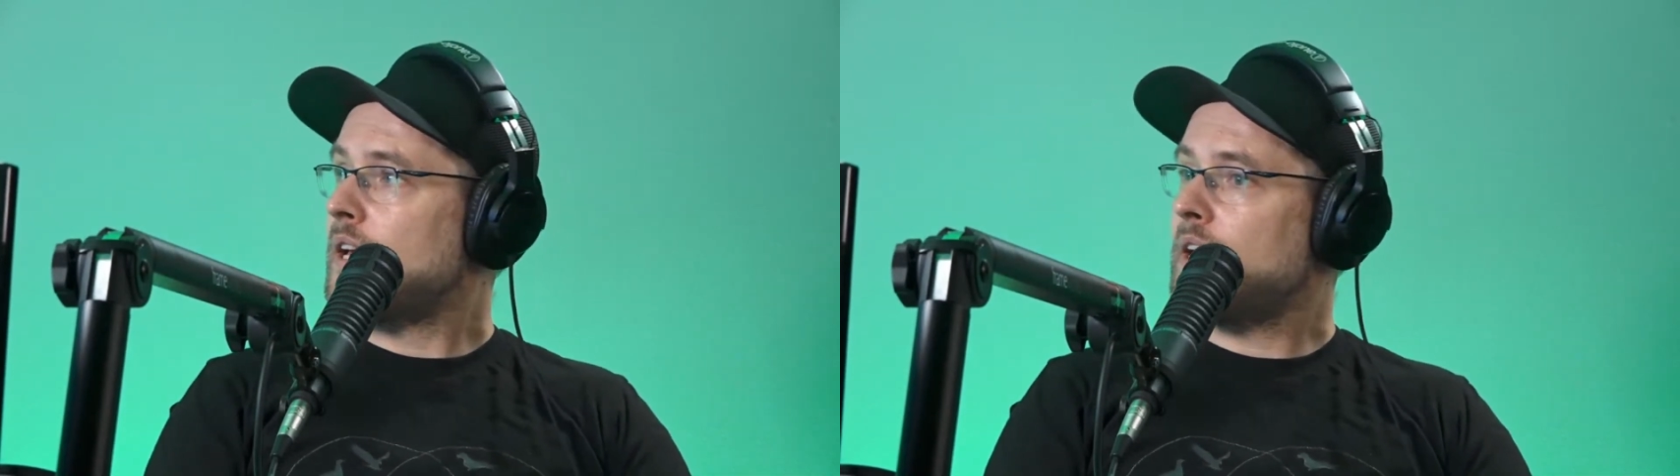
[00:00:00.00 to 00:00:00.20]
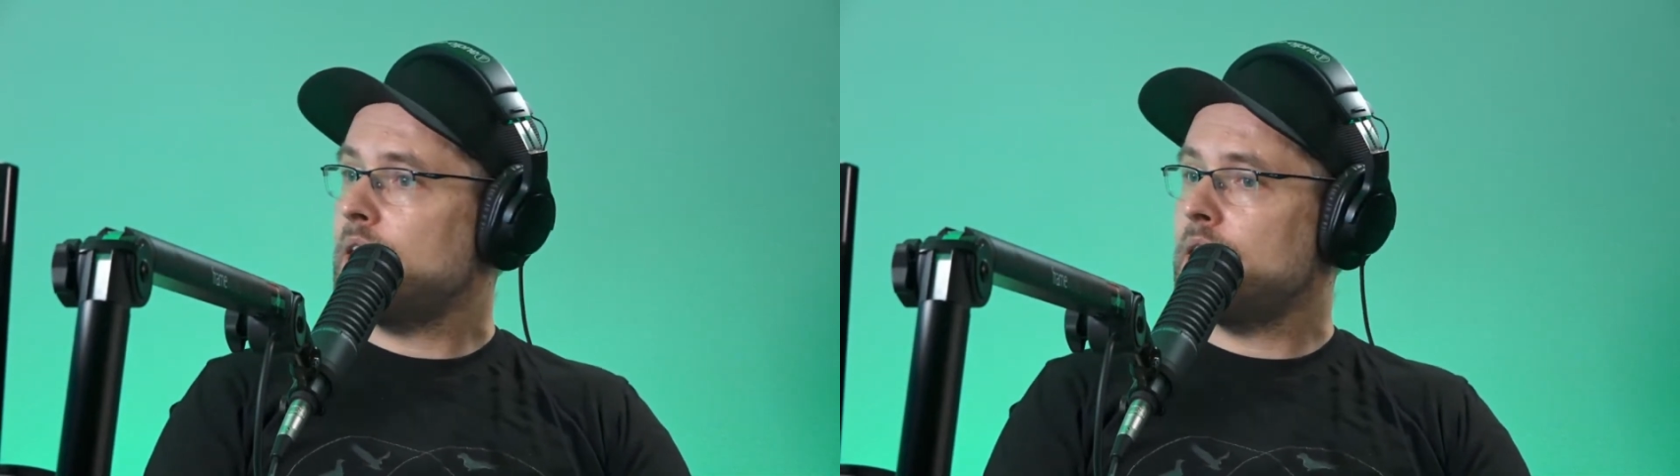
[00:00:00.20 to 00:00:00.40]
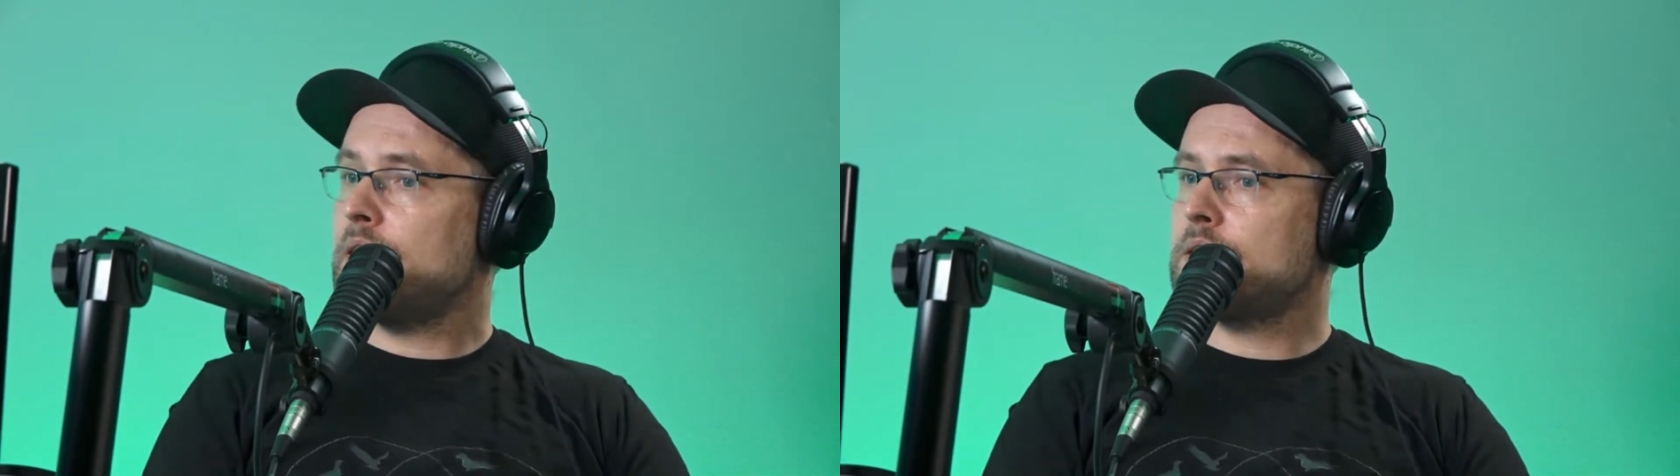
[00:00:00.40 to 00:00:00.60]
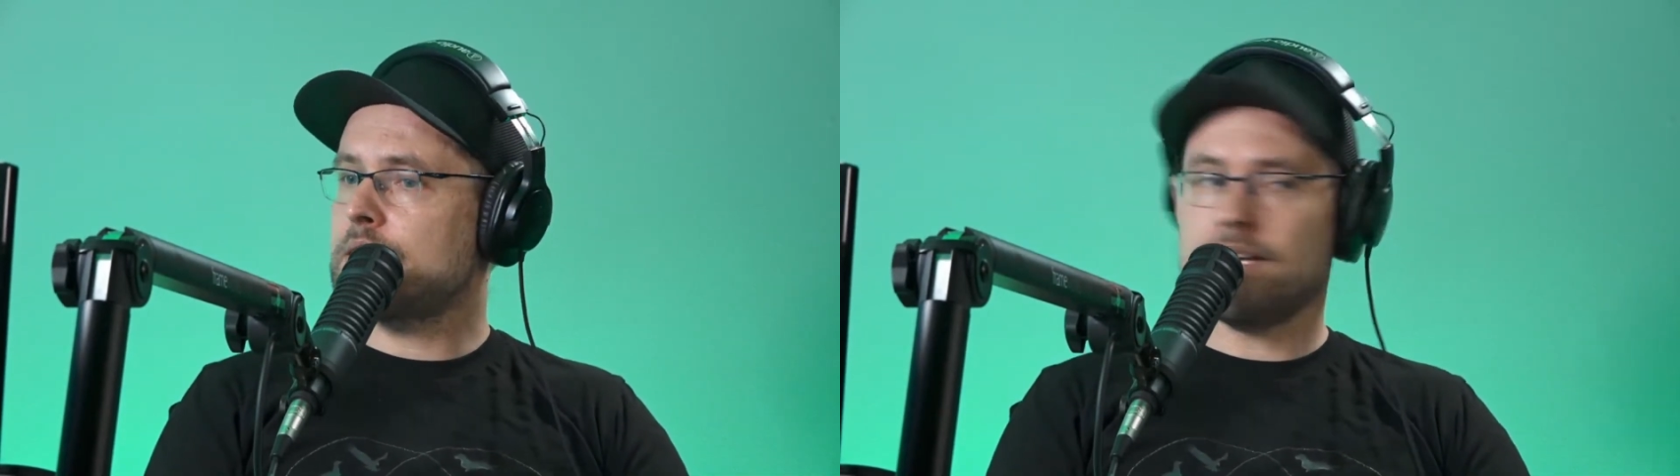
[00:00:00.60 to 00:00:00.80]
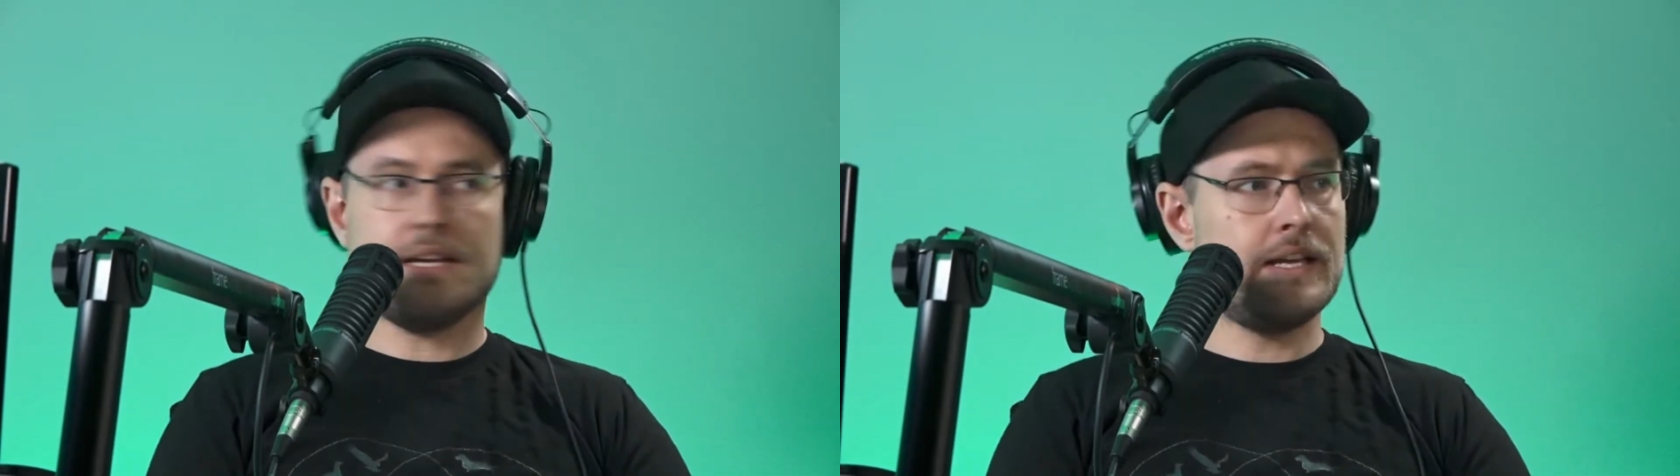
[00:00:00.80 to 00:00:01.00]
And
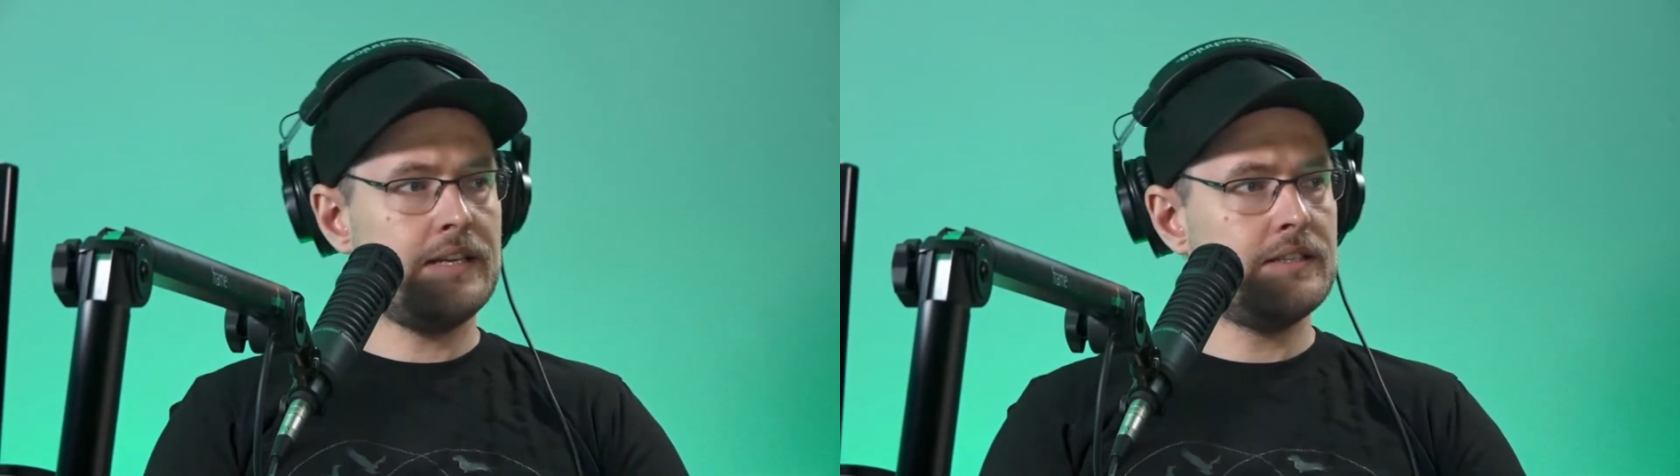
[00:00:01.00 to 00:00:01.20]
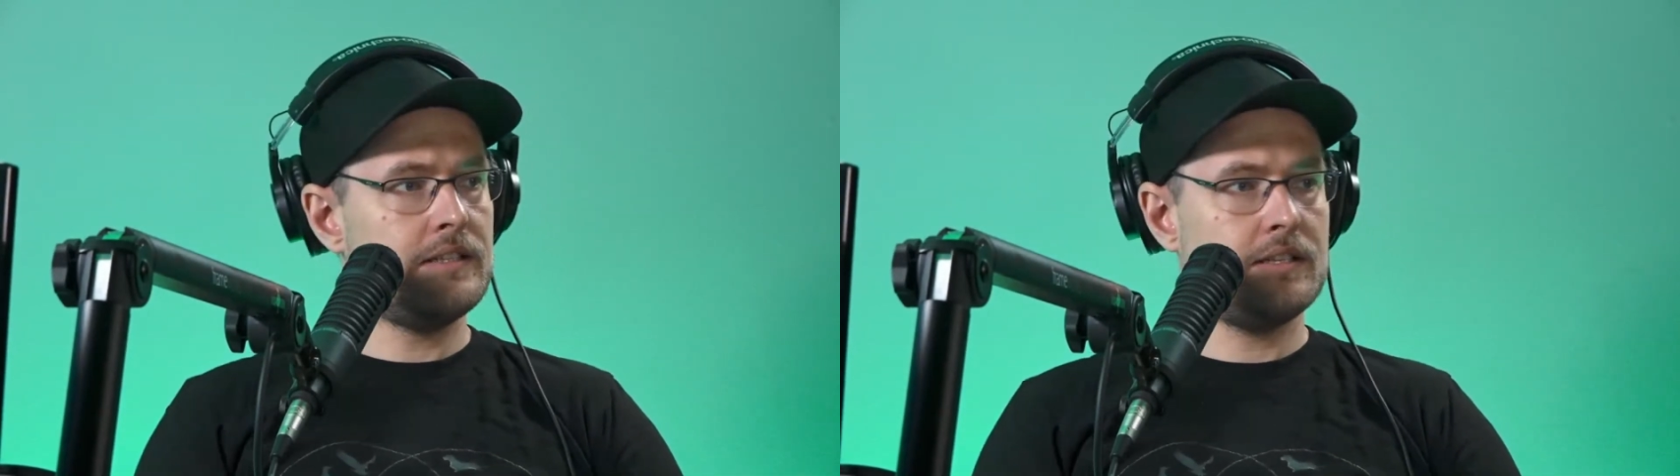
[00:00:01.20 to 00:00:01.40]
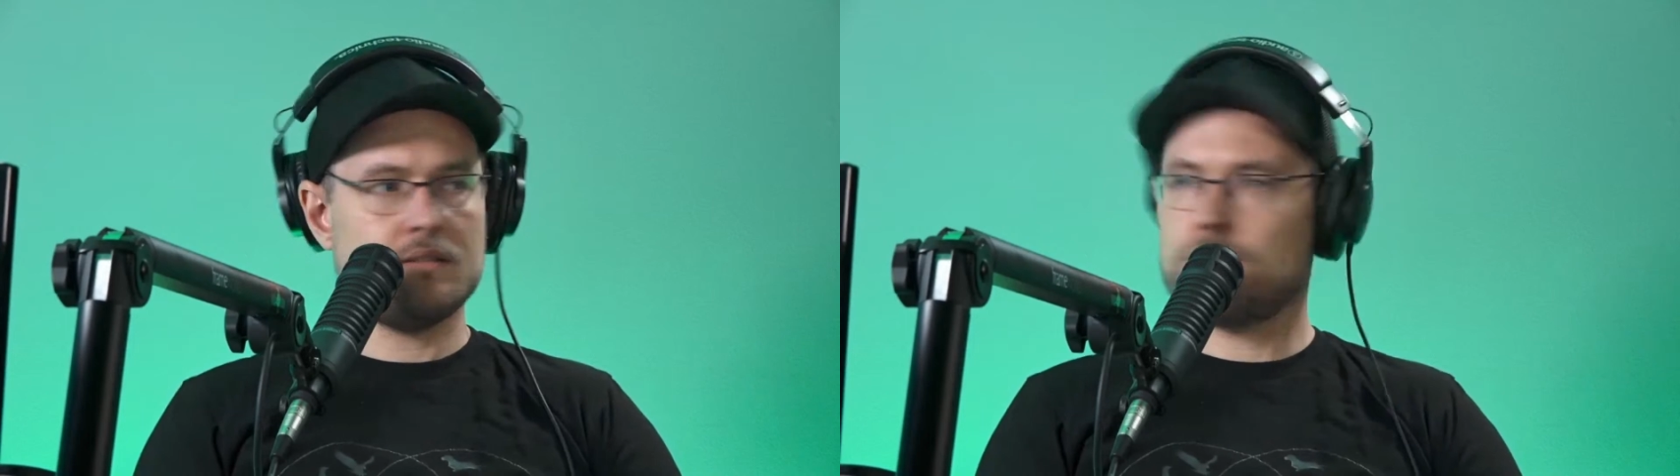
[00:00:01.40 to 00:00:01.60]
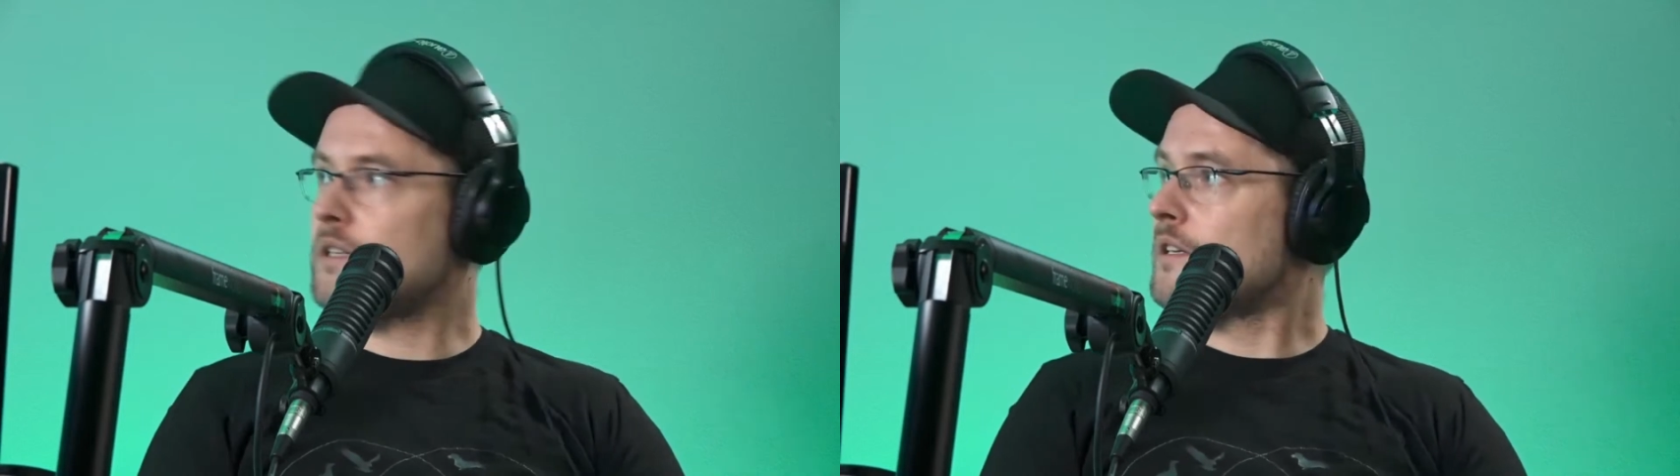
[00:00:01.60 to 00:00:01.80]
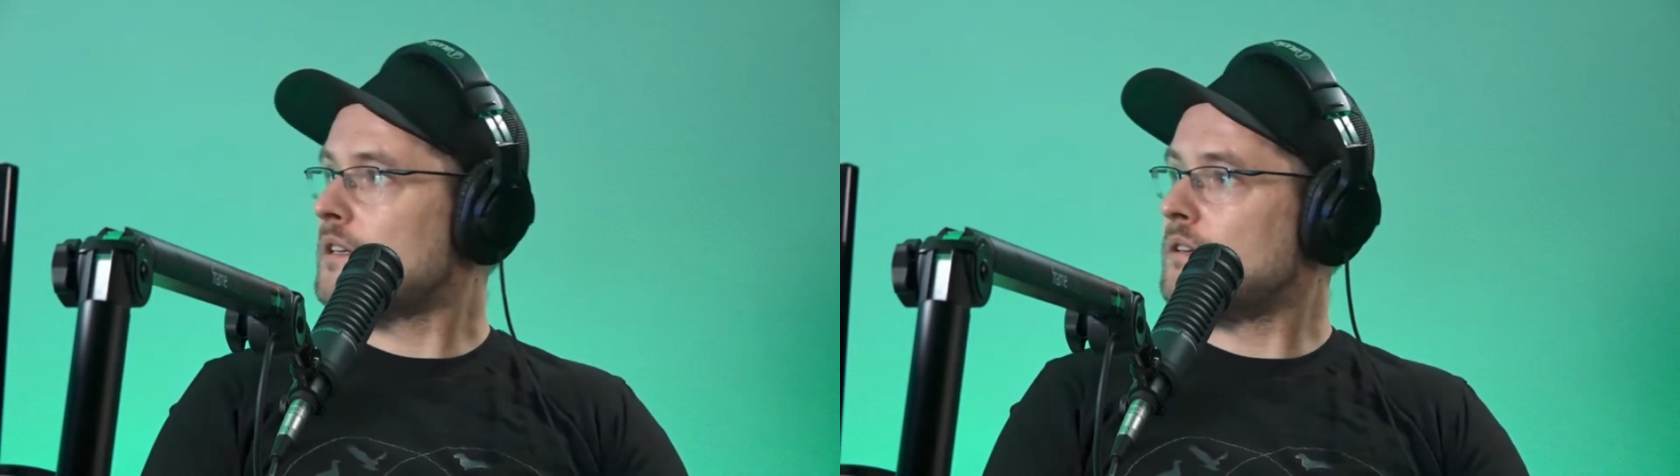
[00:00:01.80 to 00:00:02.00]

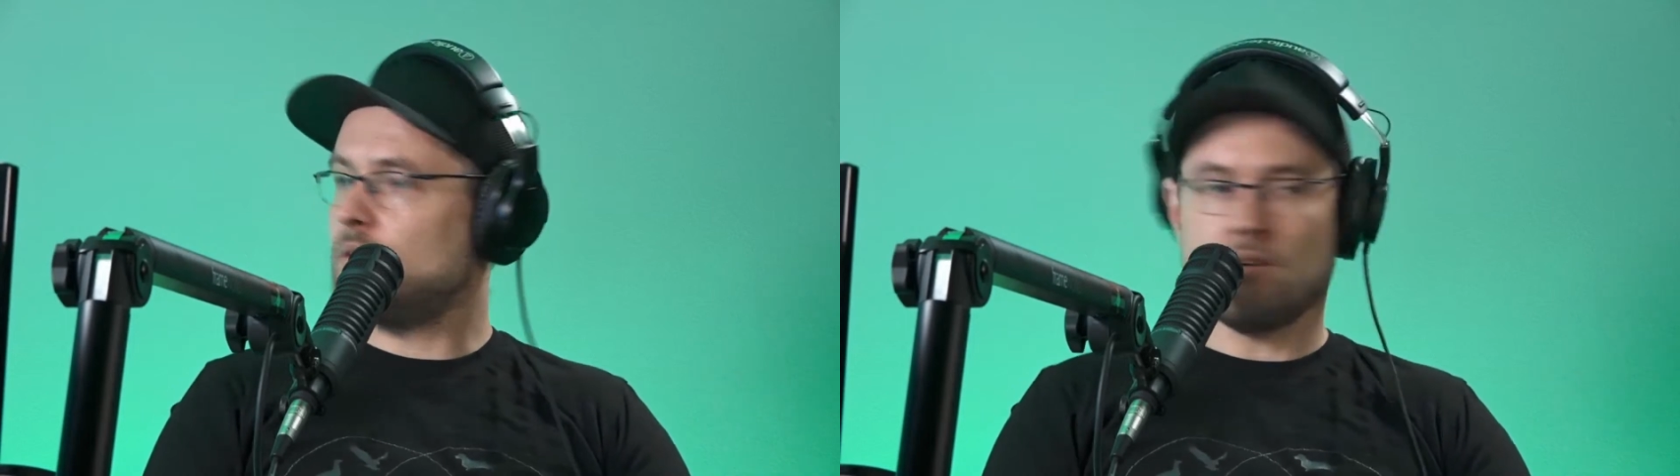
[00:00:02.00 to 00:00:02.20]
where did you